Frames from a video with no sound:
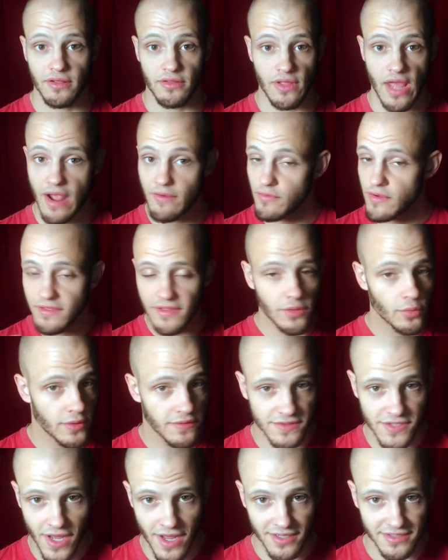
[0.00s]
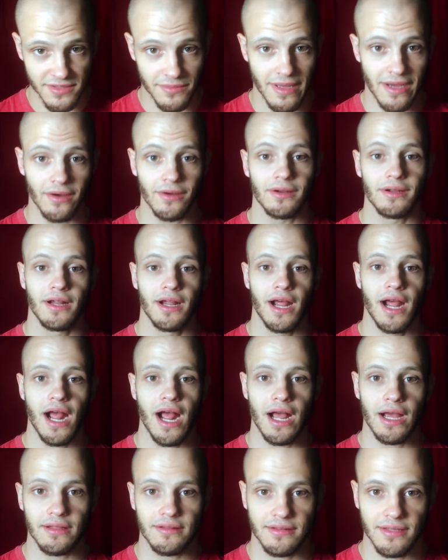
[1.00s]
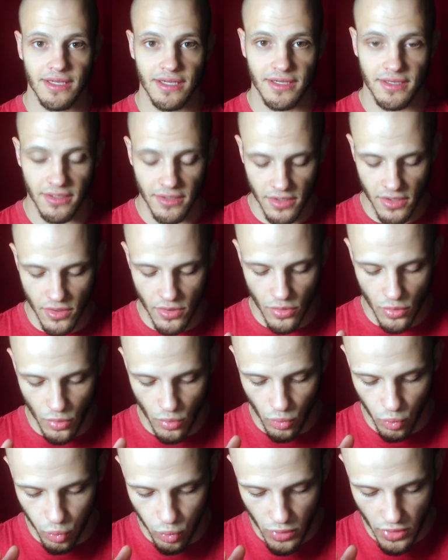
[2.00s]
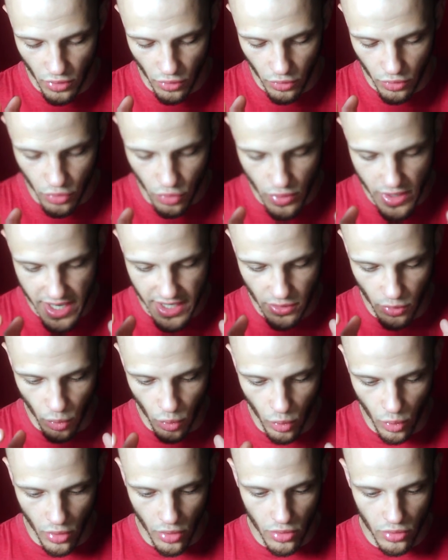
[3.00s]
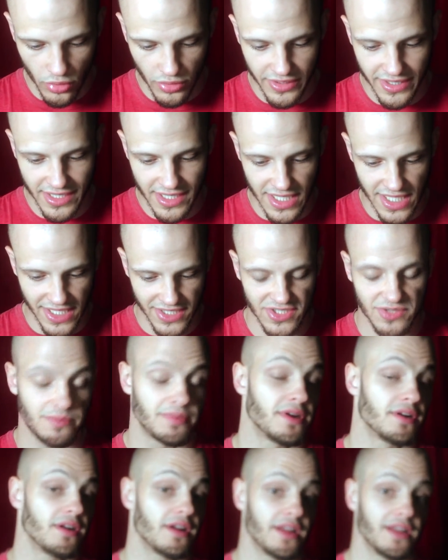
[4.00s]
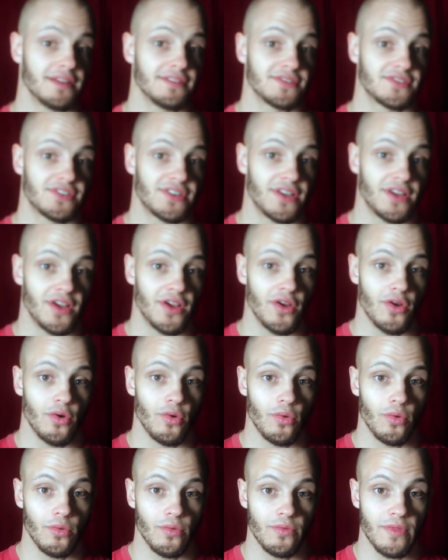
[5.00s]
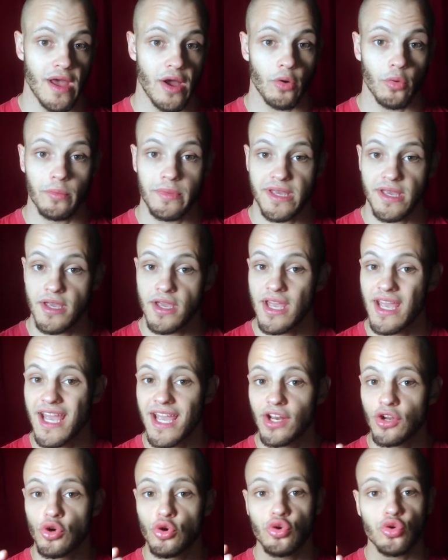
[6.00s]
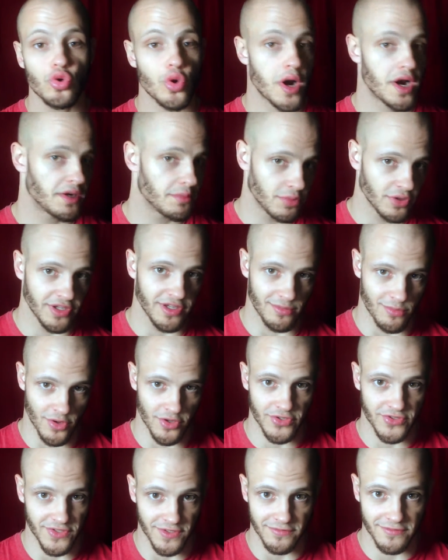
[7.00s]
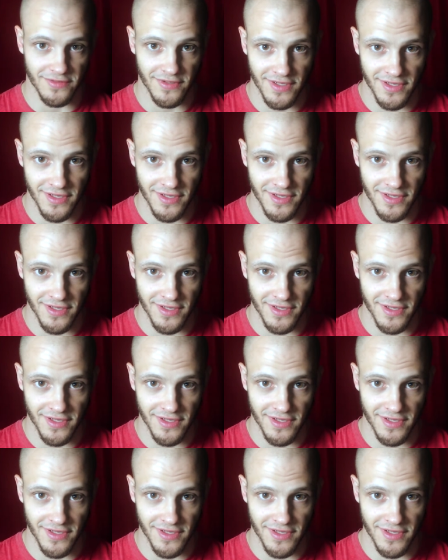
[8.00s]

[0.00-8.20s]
everything we've talked about, I think will create a world and an experience that will be incredibly immersive